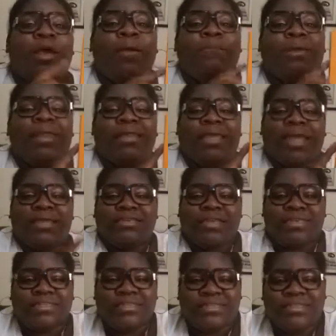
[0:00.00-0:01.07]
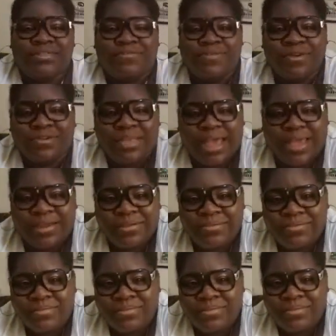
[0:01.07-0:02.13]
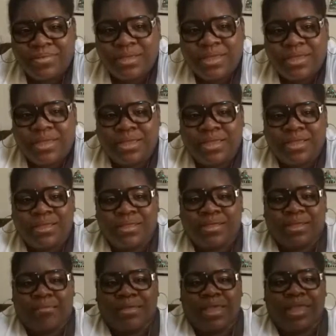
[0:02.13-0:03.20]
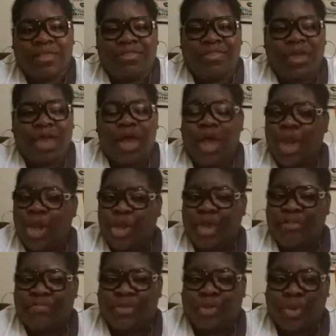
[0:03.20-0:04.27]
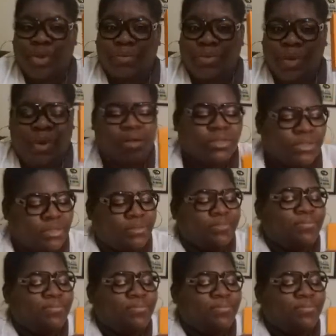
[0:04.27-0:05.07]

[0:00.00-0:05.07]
But in any case, yes, this is the first item. Coming in the Louis Vuitton box.